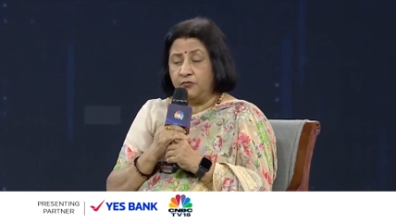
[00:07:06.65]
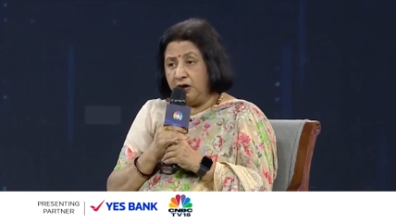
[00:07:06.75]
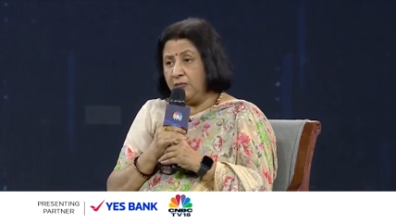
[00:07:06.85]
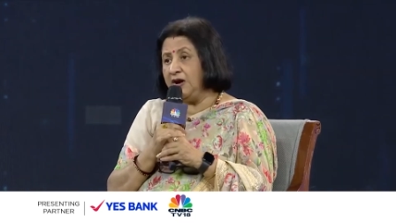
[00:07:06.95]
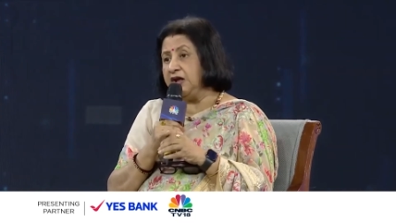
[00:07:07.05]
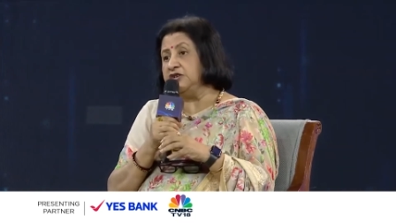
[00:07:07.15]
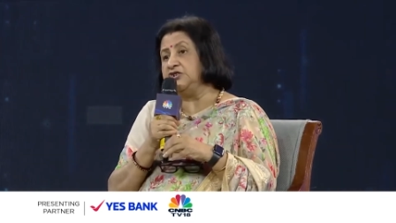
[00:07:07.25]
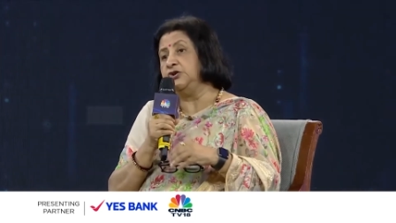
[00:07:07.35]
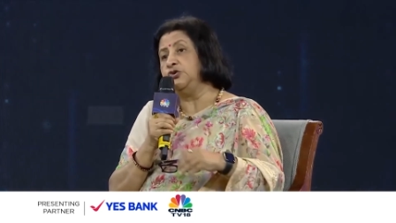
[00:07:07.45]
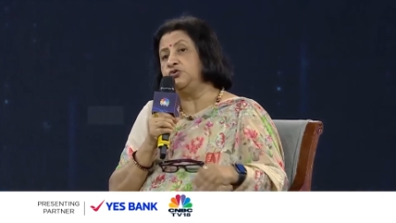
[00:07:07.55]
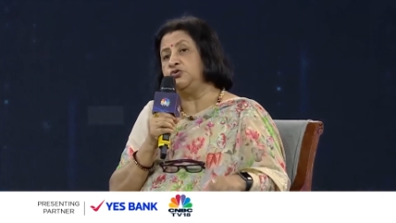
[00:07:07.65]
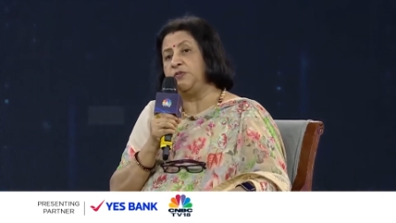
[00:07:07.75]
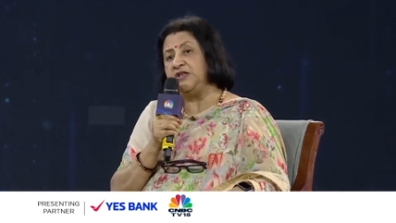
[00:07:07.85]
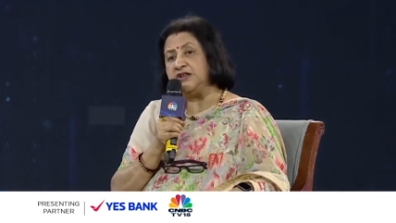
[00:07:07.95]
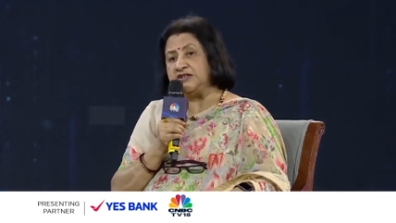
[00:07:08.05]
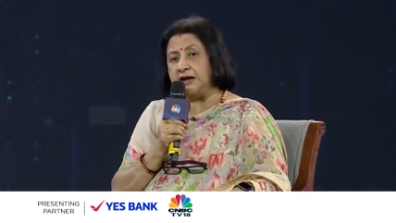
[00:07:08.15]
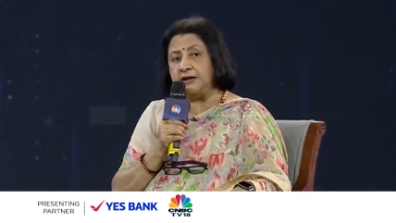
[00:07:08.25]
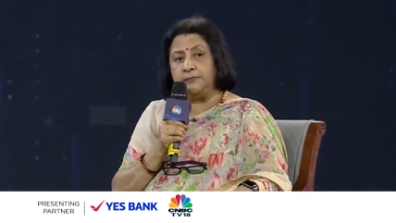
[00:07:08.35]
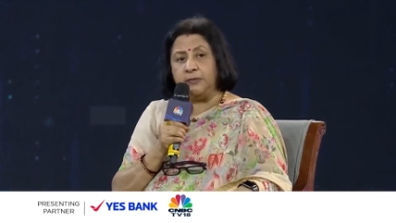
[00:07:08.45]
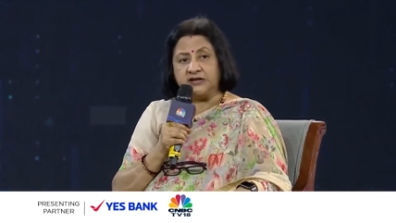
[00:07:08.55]
We will continue to be the
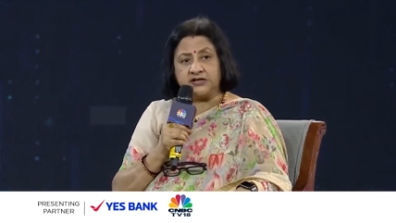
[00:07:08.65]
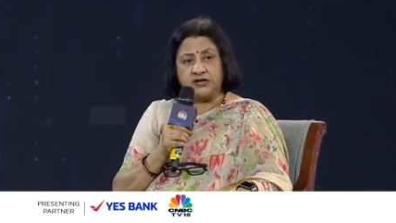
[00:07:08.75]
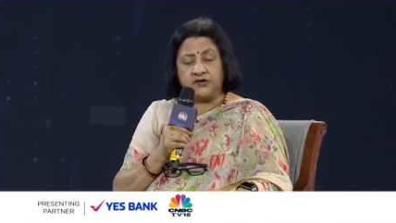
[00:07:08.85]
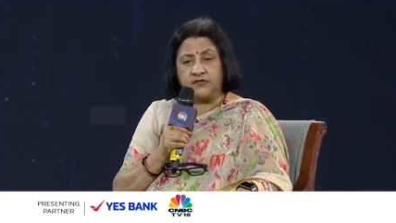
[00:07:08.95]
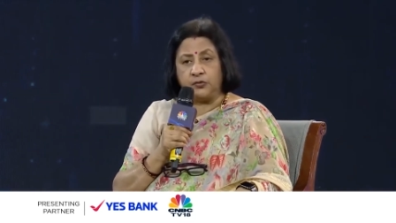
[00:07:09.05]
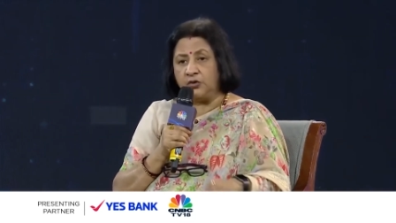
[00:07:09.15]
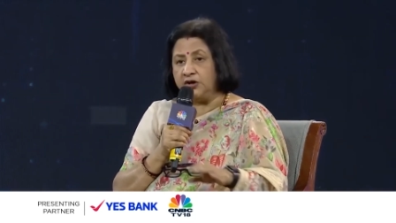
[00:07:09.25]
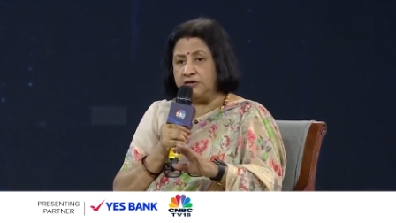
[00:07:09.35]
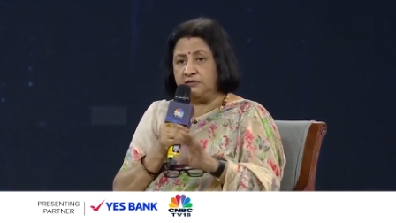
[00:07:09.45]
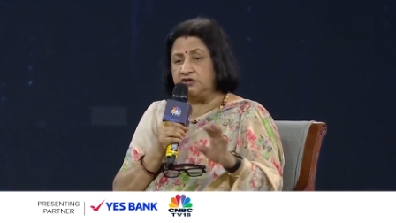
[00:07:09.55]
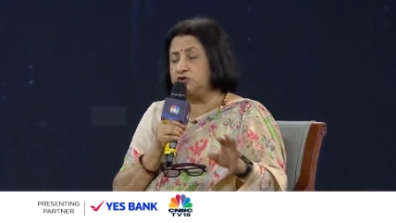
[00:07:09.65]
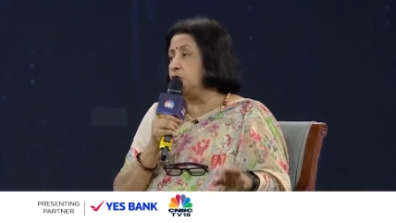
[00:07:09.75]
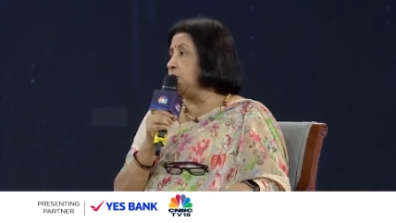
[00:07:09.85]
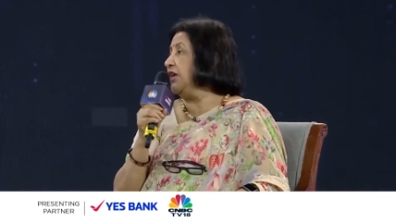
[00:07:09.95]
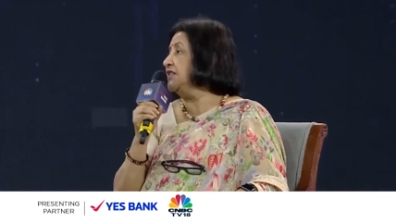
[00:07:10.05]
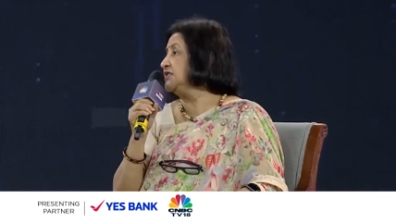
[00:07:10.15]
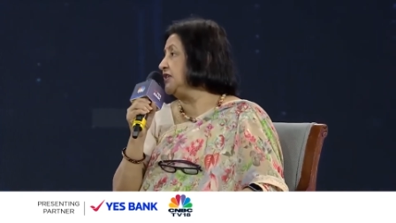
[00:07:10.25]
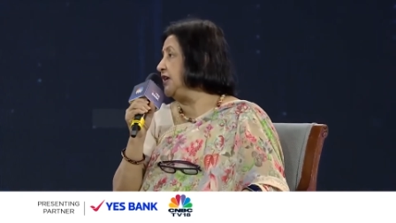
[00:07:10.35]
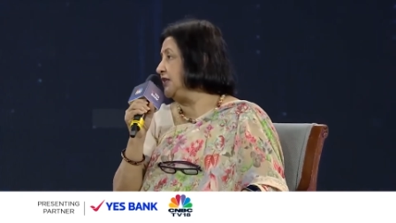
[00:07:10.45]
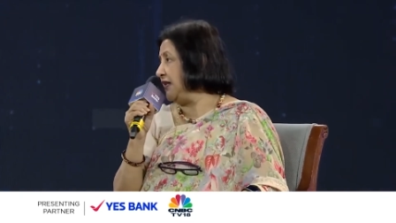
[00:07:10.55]
talent basket of the world. There is no
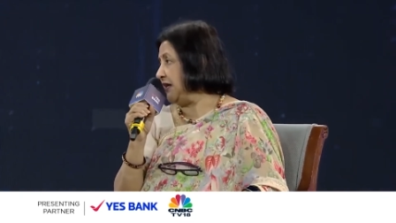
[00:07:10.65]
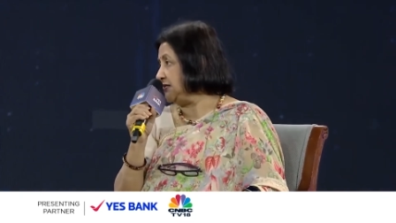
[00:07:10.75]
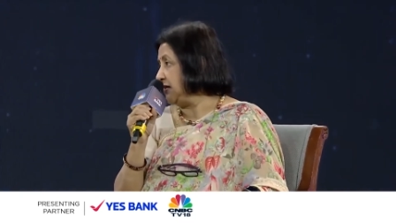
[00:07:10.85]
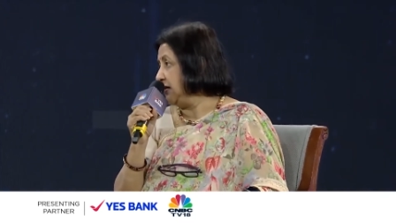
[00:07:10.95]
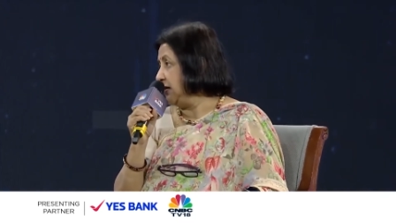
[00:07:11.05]
gainsaying that.